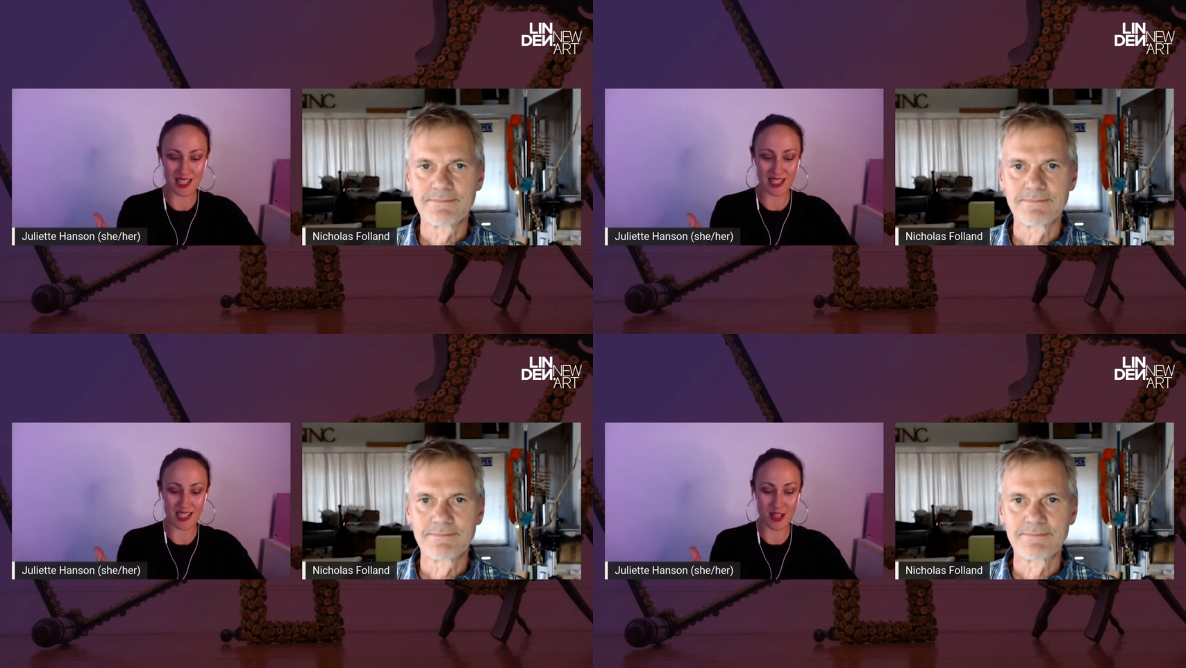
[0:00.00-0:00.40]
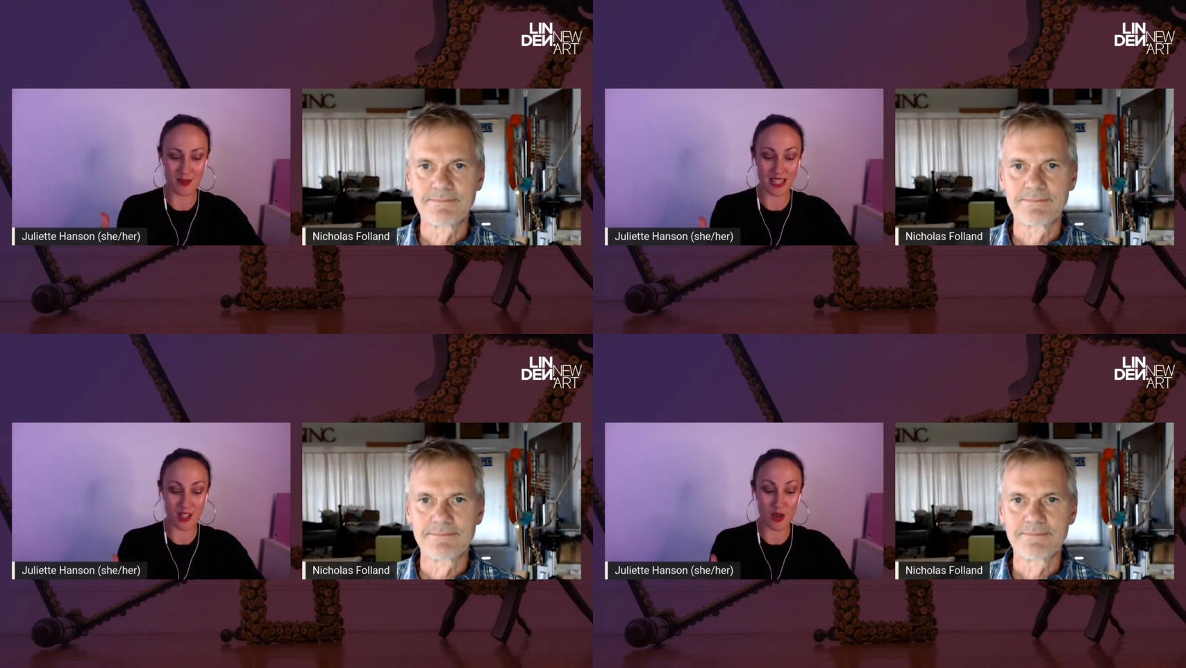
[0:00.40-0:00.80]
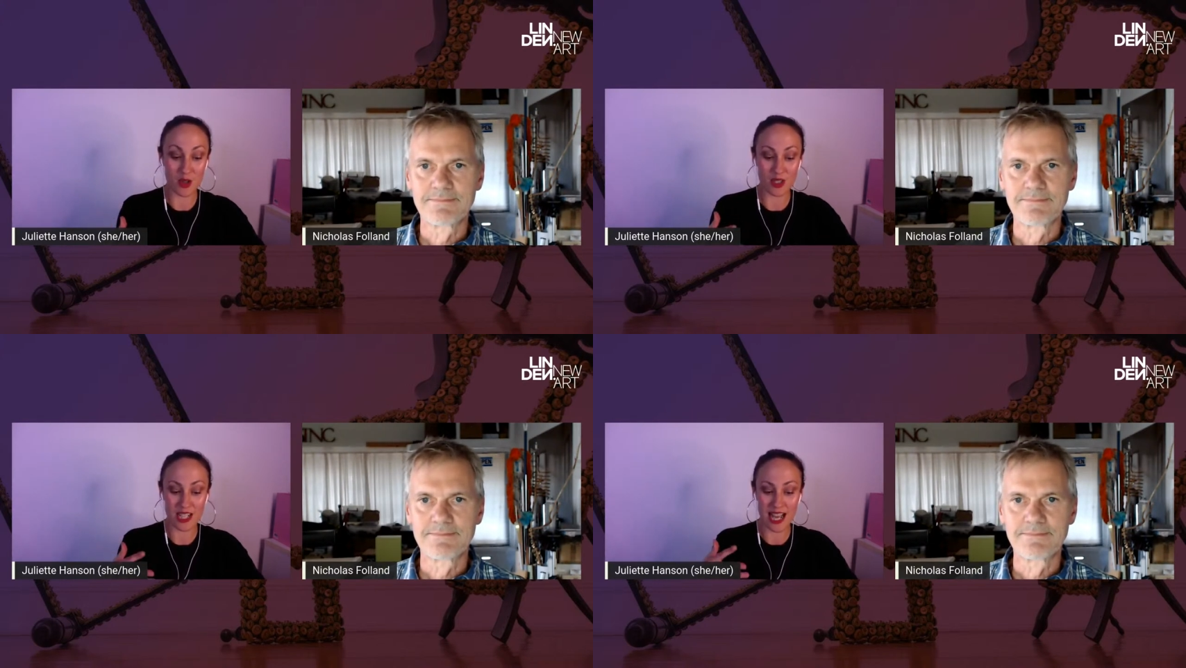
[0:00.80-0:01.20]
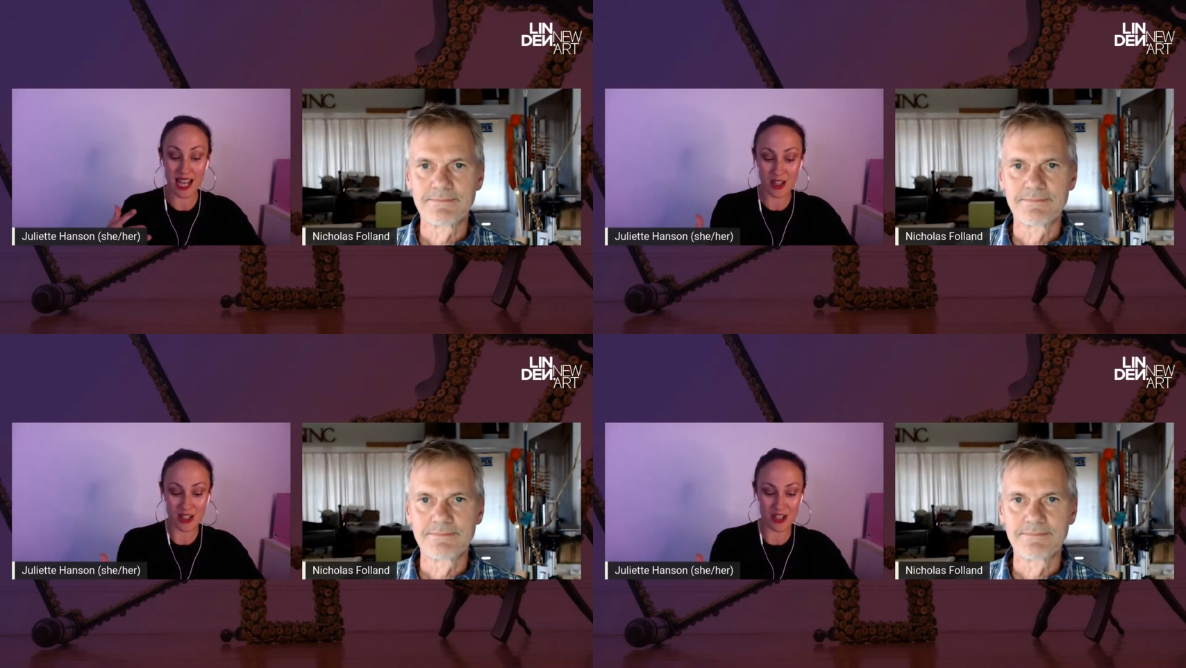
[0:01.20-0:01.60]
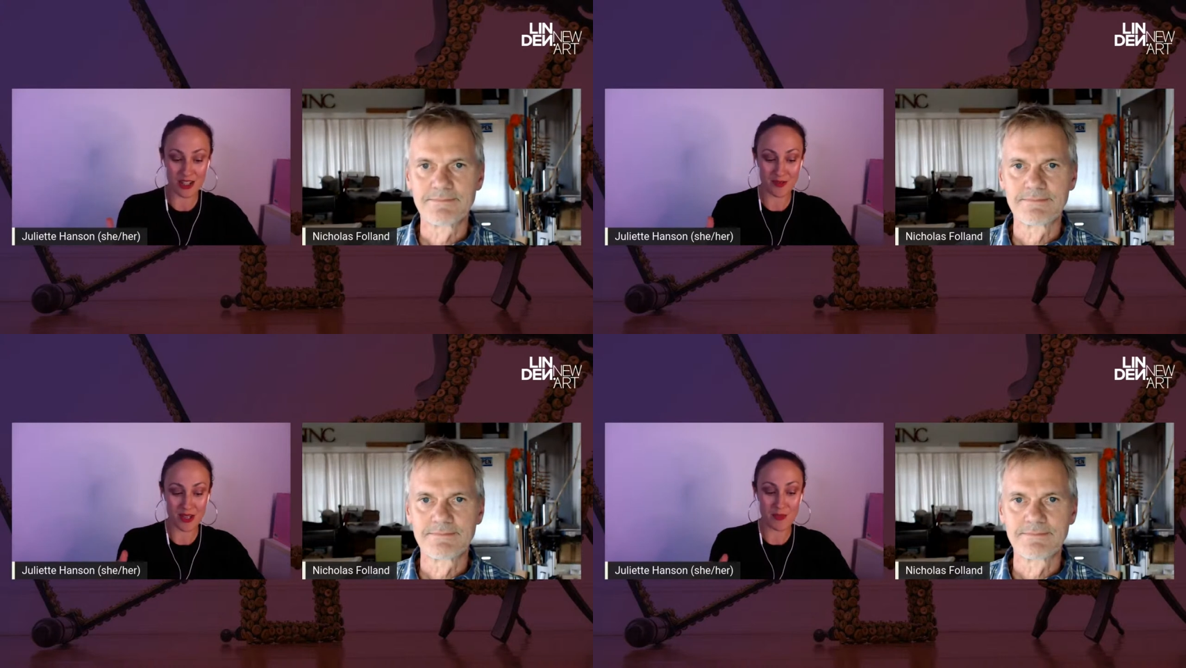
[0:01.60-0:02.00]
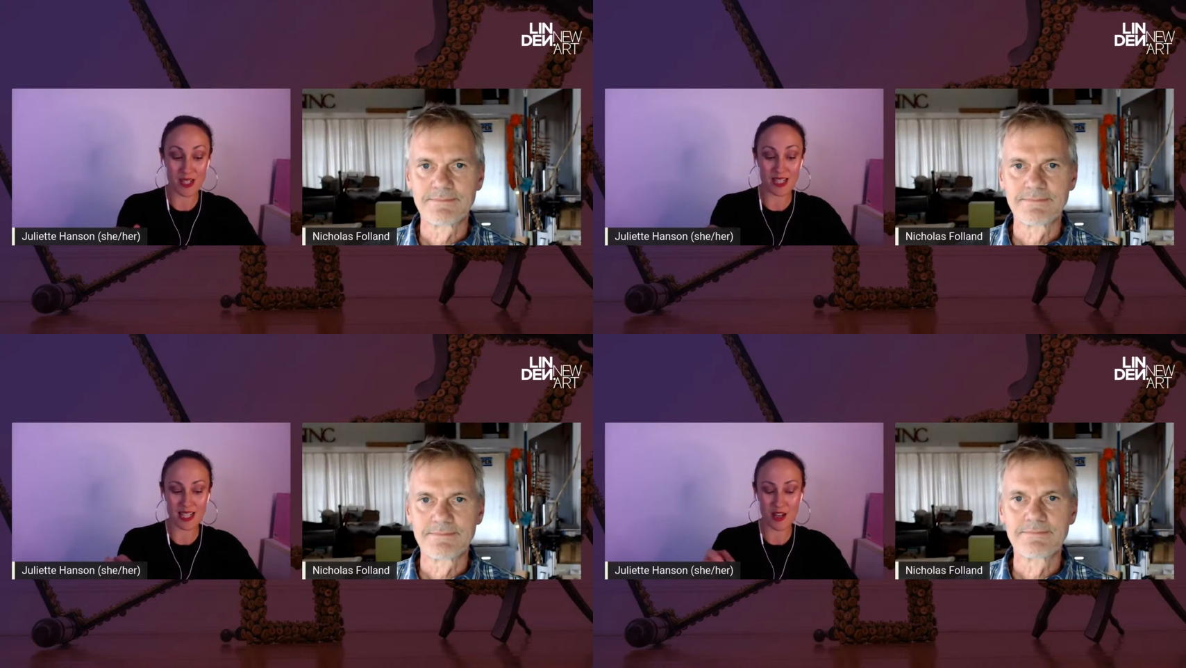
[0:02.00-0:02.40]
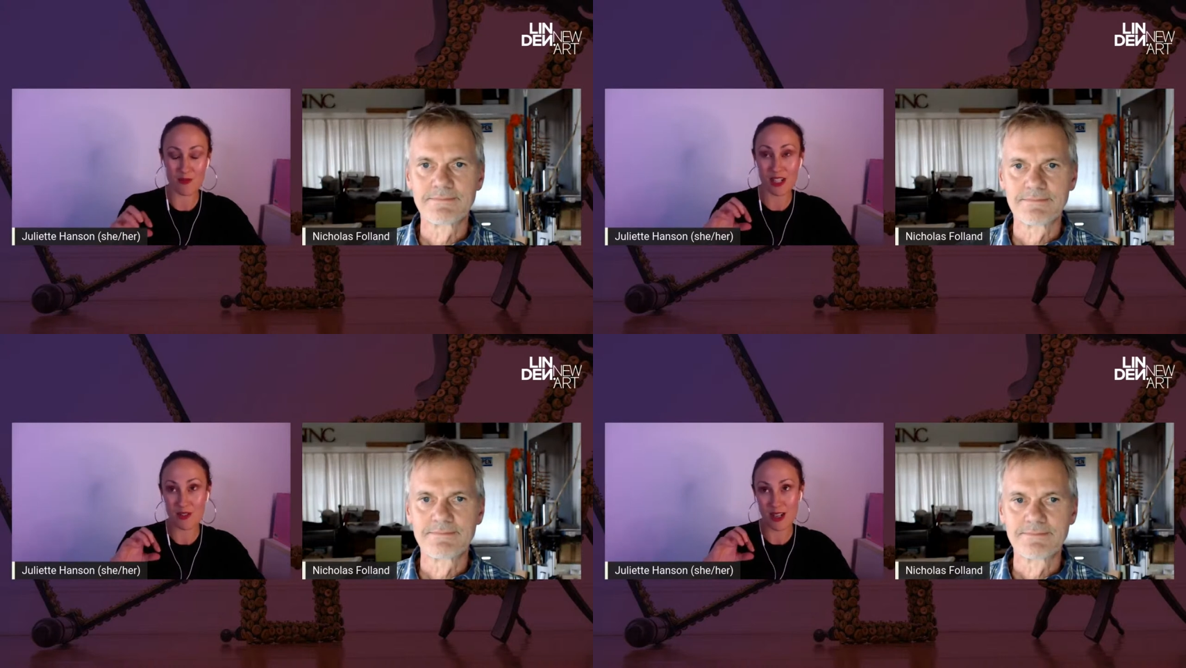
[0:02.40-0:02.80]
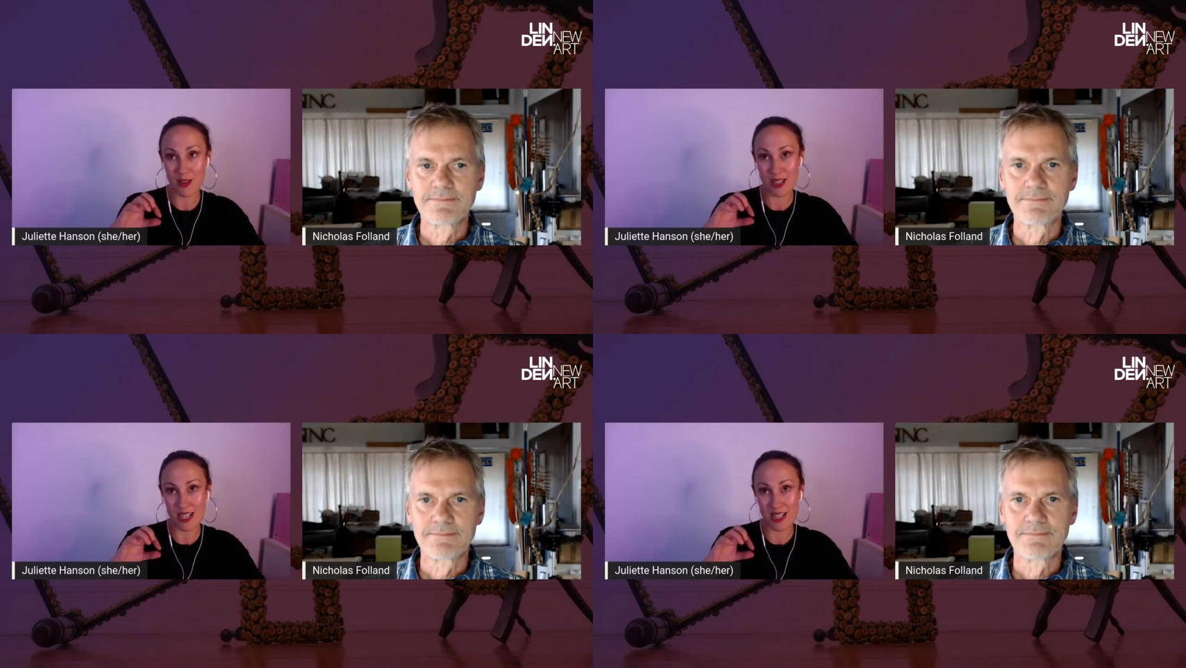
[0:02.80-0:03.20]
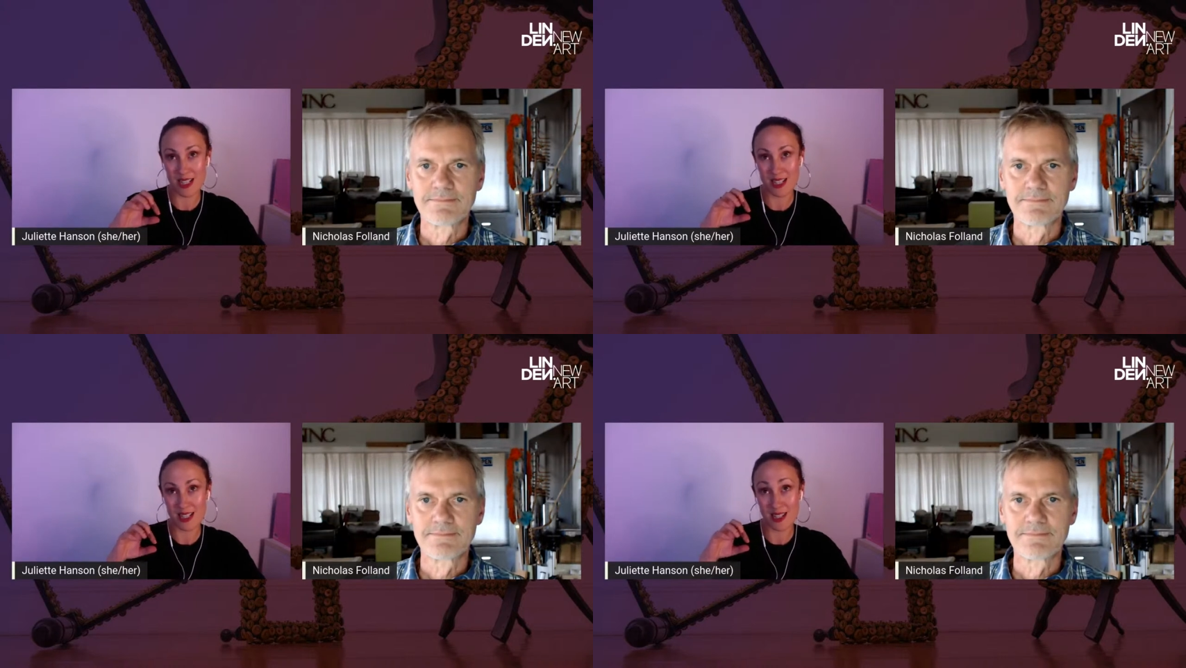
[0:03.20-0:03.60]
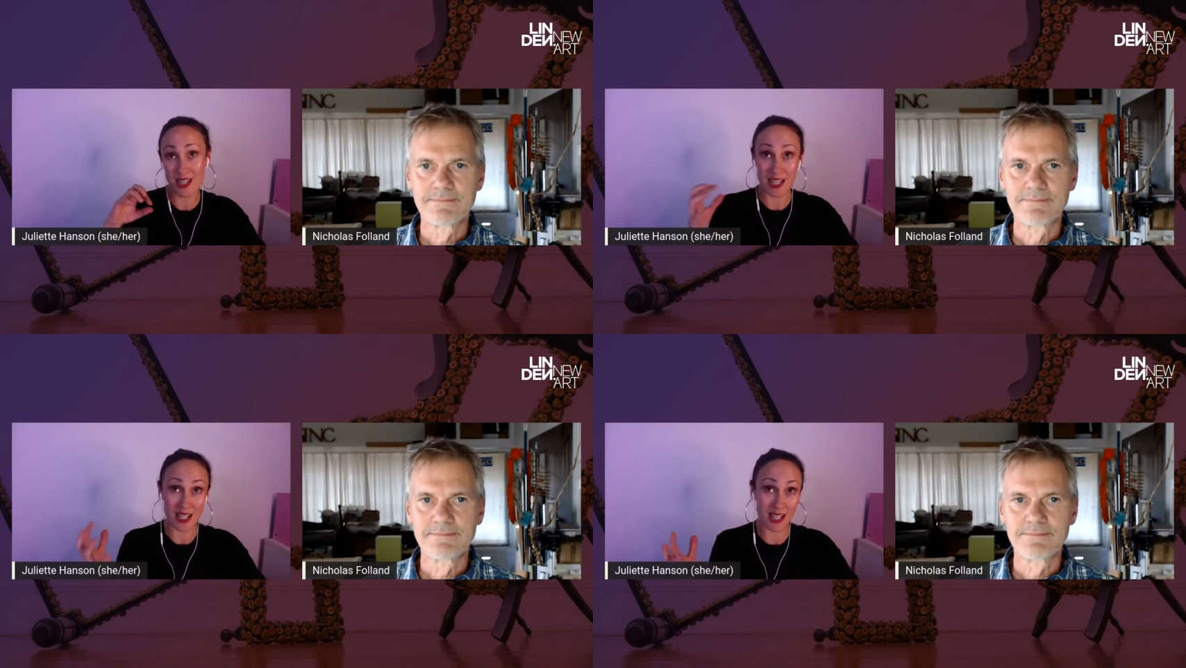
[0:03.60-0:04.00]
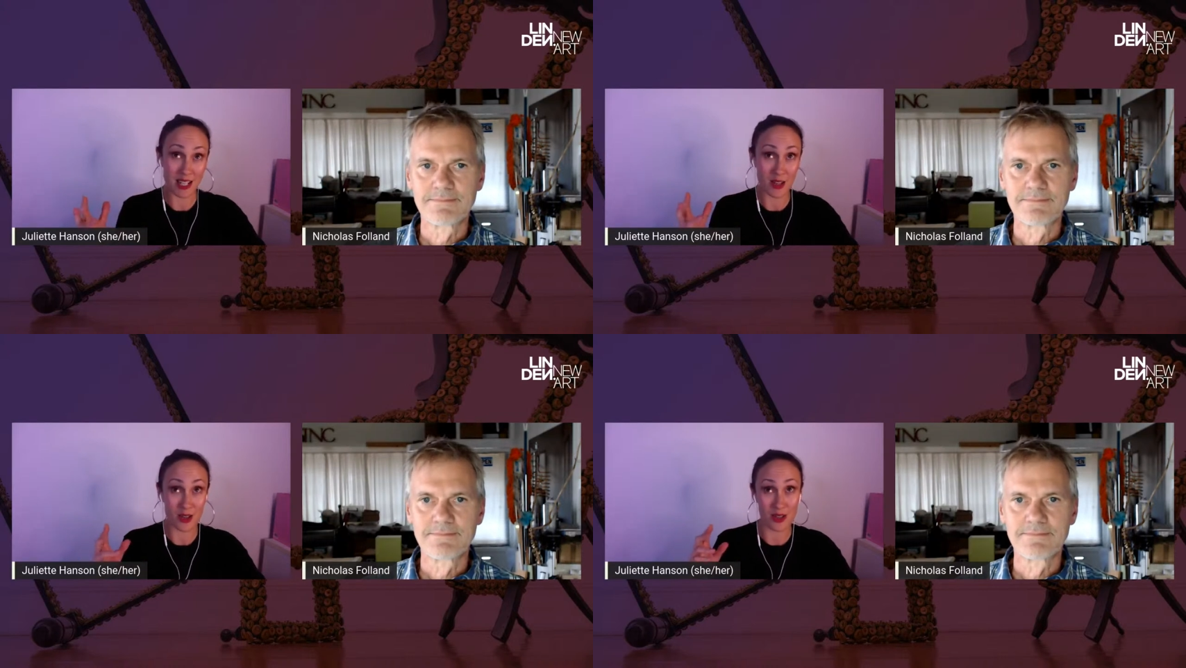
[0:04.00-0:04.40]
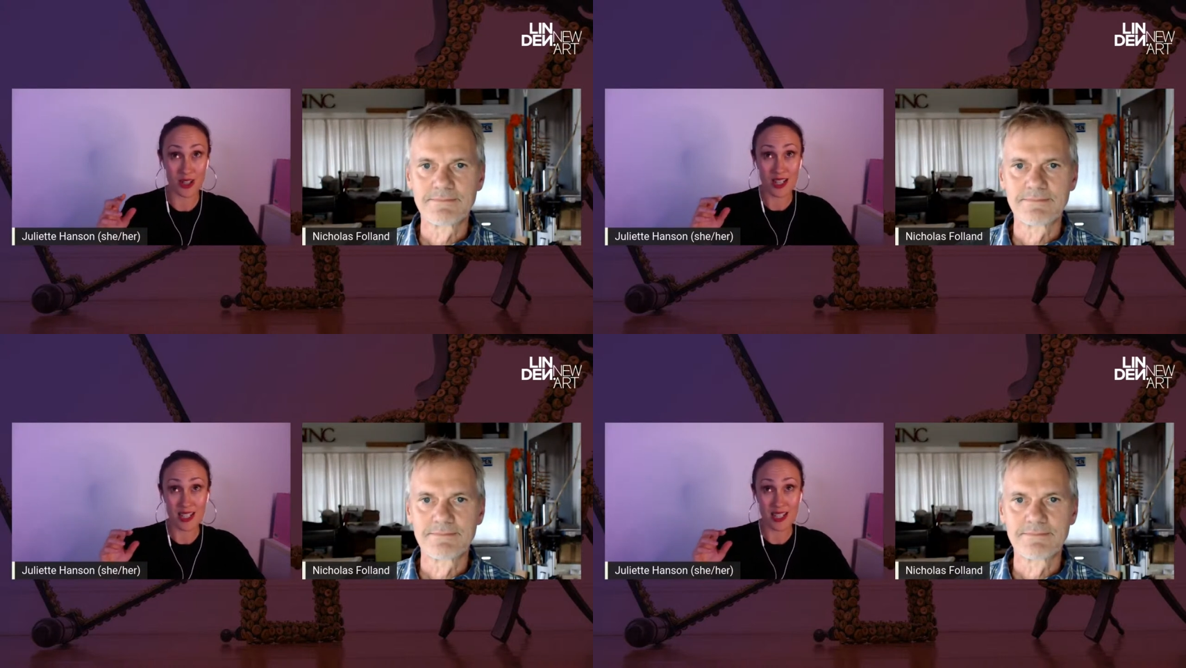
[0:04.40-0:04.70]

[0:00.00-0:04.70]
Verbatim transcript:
Speaker 1: it's um, it's a call to action, maybe to get rid of outdated thinking or